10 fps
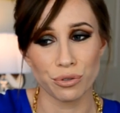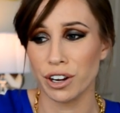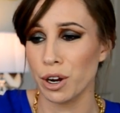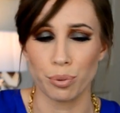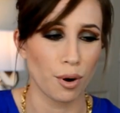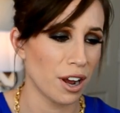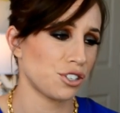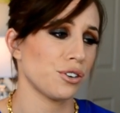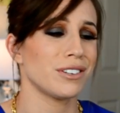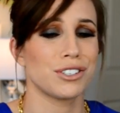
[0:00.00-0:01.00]
for your brush,
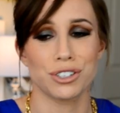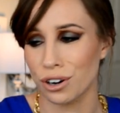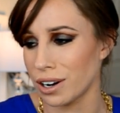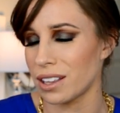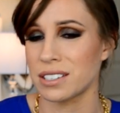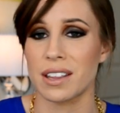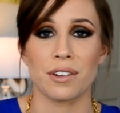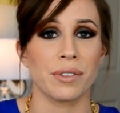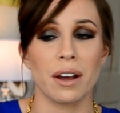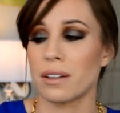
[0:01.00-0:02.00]
or it's dirty, this, that,
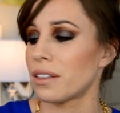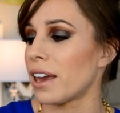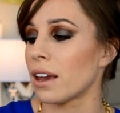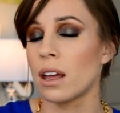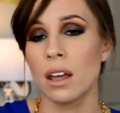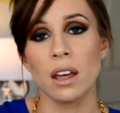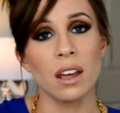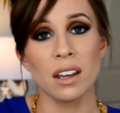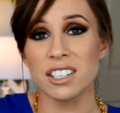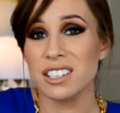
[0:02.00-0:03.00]
or the other thing.
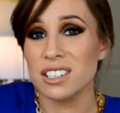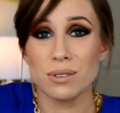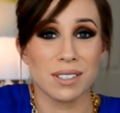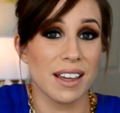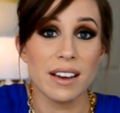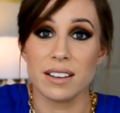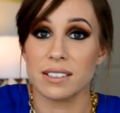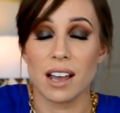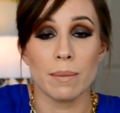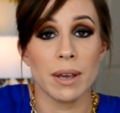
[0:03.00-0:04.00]
Just use
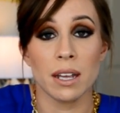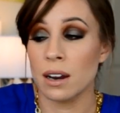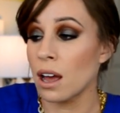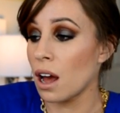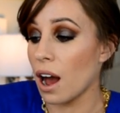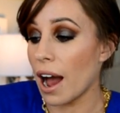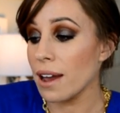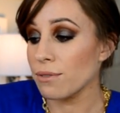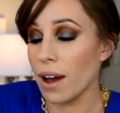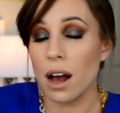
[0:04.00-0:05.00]
this. I mean,
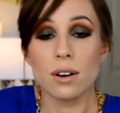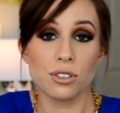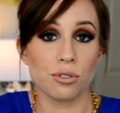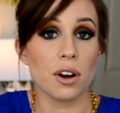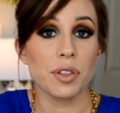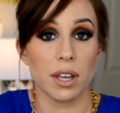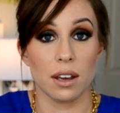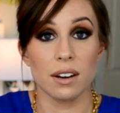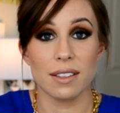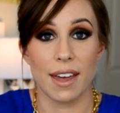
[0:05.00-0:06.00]
I found throughout the
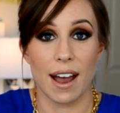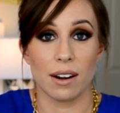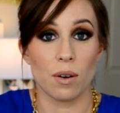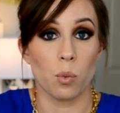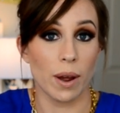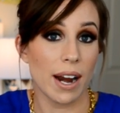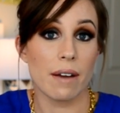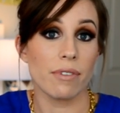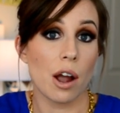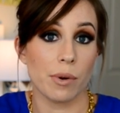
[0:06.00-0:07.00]
year that
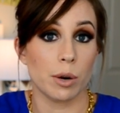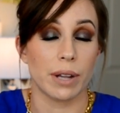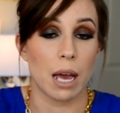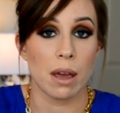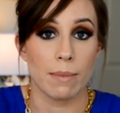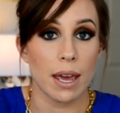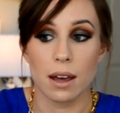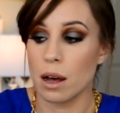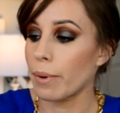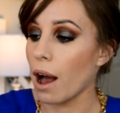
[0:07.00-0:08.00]
whenever I would apply my
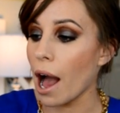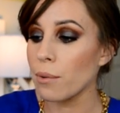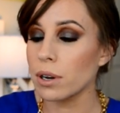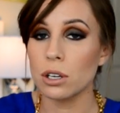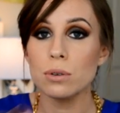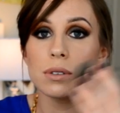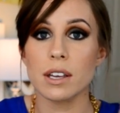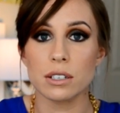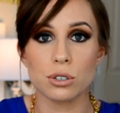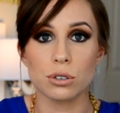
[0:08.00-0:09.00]
makeup, I would use
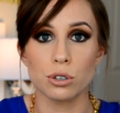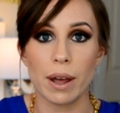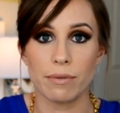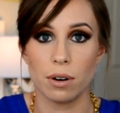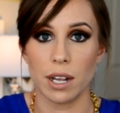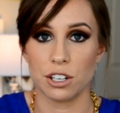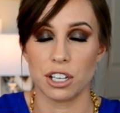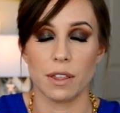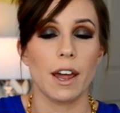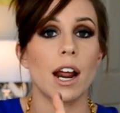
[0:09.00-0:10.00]
this to do my
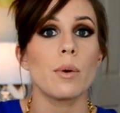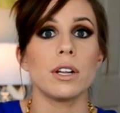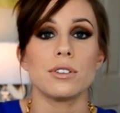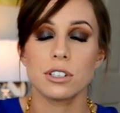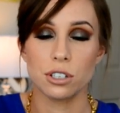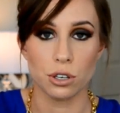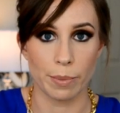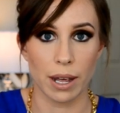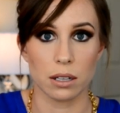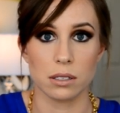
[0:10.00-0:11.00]
foundation. Then I would use it to do
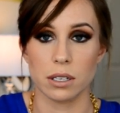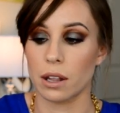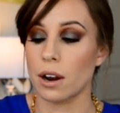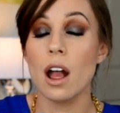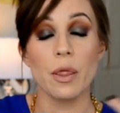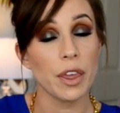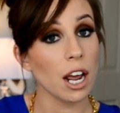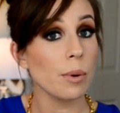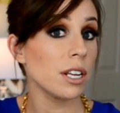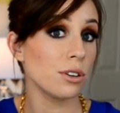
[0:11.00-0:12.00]
my concealer. Then
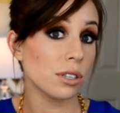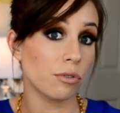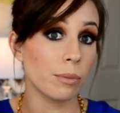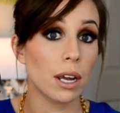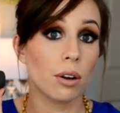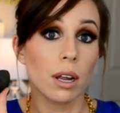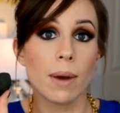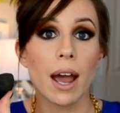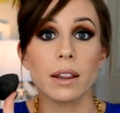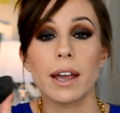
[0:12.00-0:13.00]
I would use it for my cream
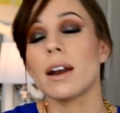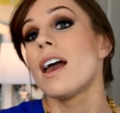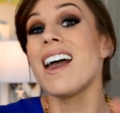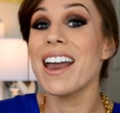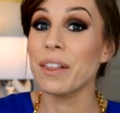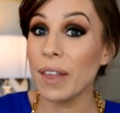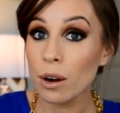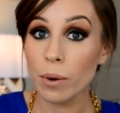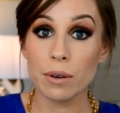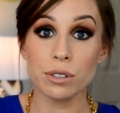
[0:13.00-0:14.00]
highlight. And
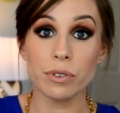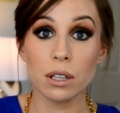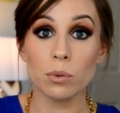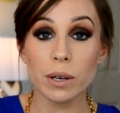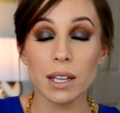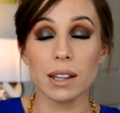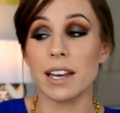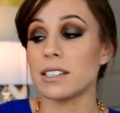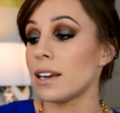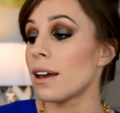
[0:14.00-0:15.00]
then when I was feeling really
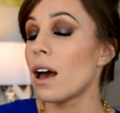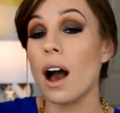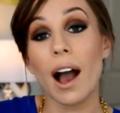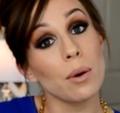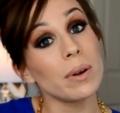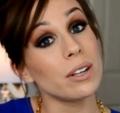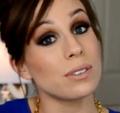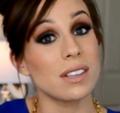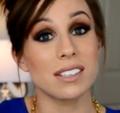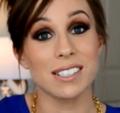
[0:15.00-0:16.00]
lazy, I would use
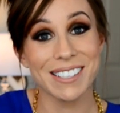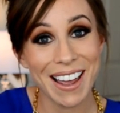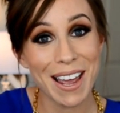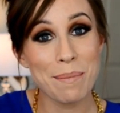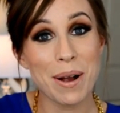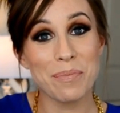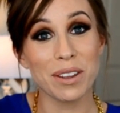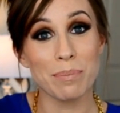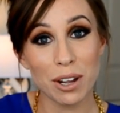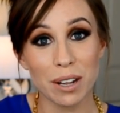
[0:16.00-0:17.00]
this same
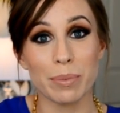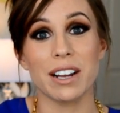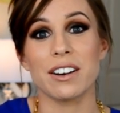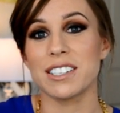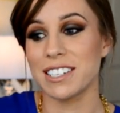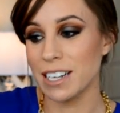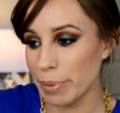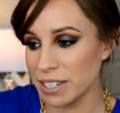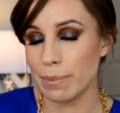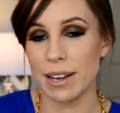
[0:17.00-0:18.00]
Beauty Blender to dip
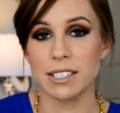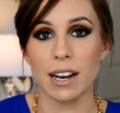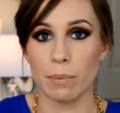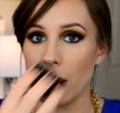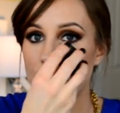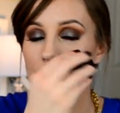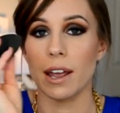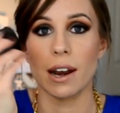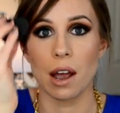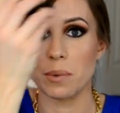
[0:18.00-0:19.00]
into my setting powder,
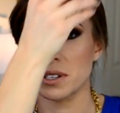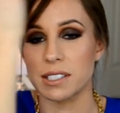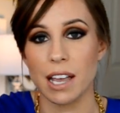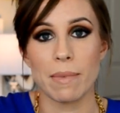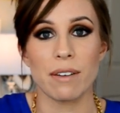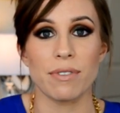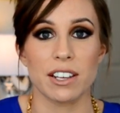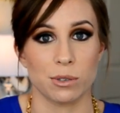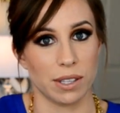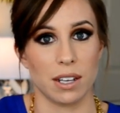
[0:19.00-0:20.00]
and I would set my
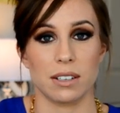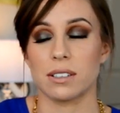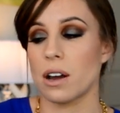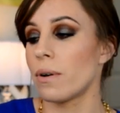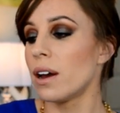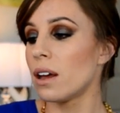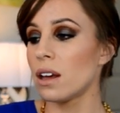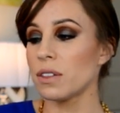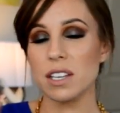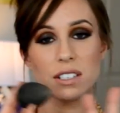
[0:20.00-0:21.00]
face with this. So
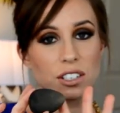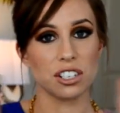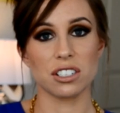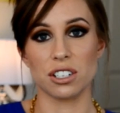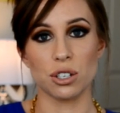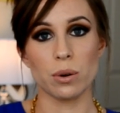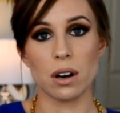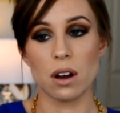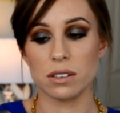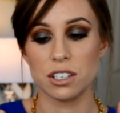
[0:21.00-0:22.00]
this is just a
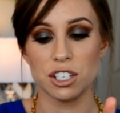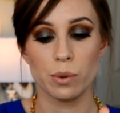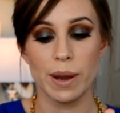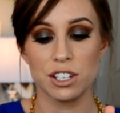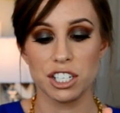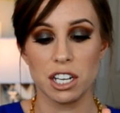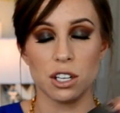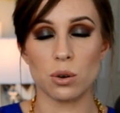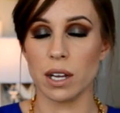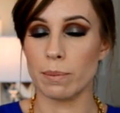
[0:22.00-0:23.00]
do-it-all situation.
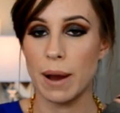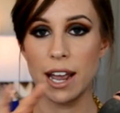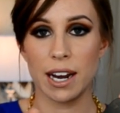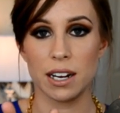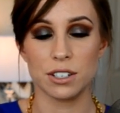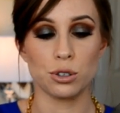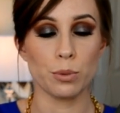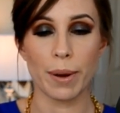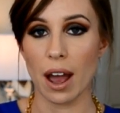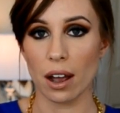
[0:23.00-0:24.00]
You can buy it in a
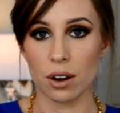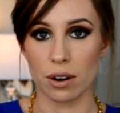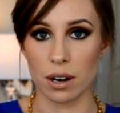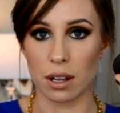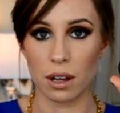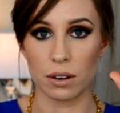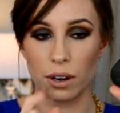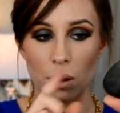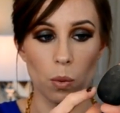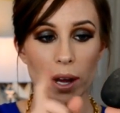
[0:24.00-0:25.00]
two-pack or a,
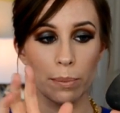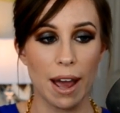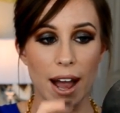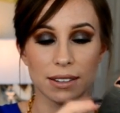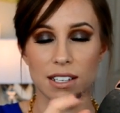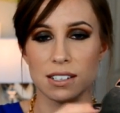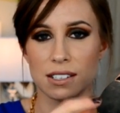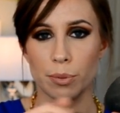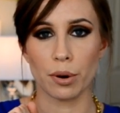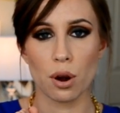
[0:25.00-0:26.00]
or a one-pack. This is
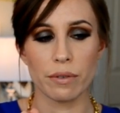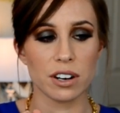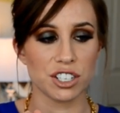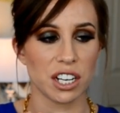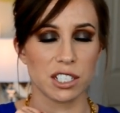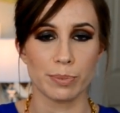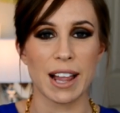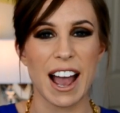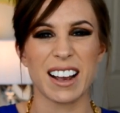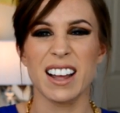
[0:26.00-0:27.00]
the pro version. It's
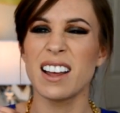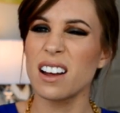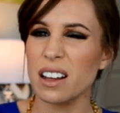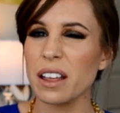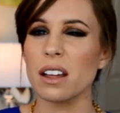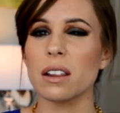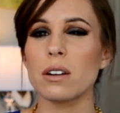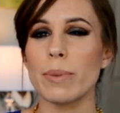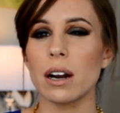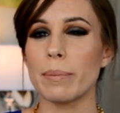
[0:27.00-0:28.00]
black. I like it a
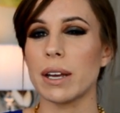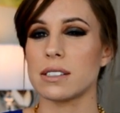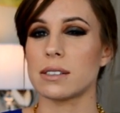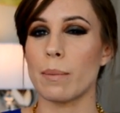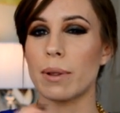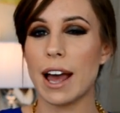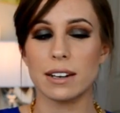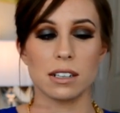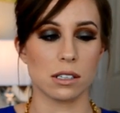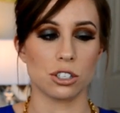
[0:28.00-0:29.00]
little better because the
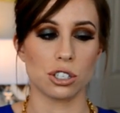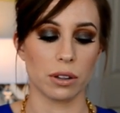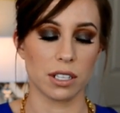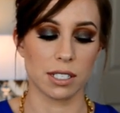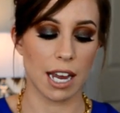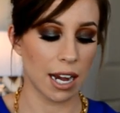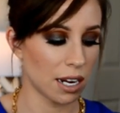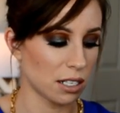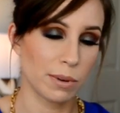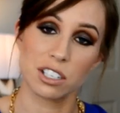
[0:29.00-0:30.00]
black doesn't show the
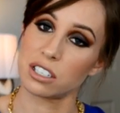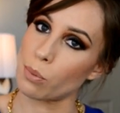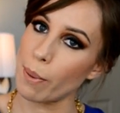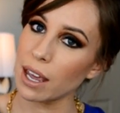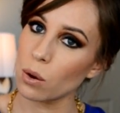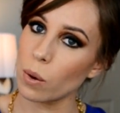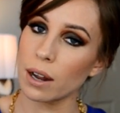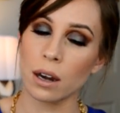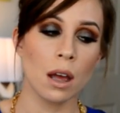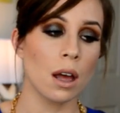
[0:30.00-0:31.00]
staining as much as the pink
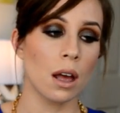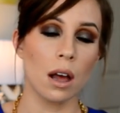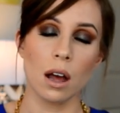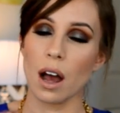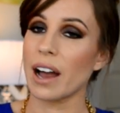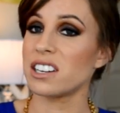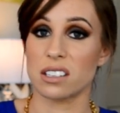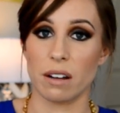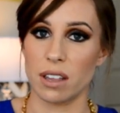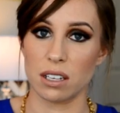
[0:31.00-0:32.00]
one. I just
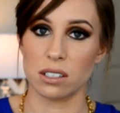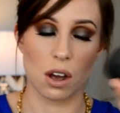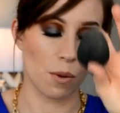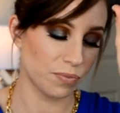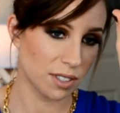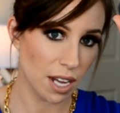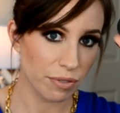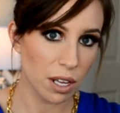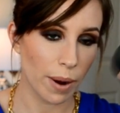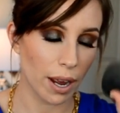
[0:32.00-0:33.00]
love this, so
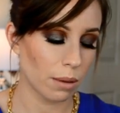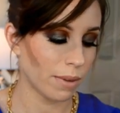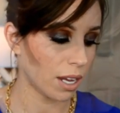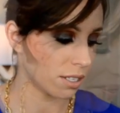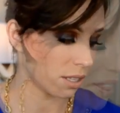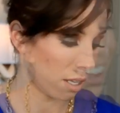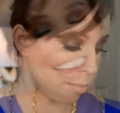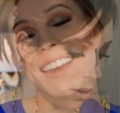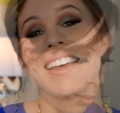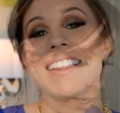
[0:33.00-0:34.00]
definitely recommend the
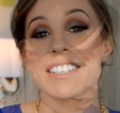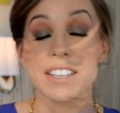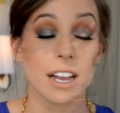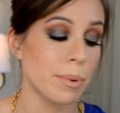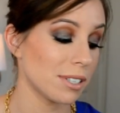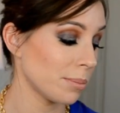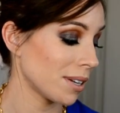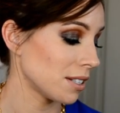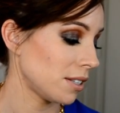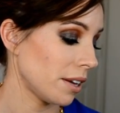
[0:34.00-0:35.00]
Beauty Blender. Let's talk about some
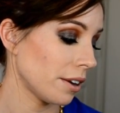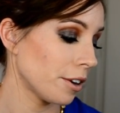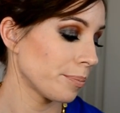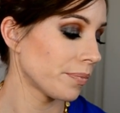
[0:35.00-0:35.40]
concealer.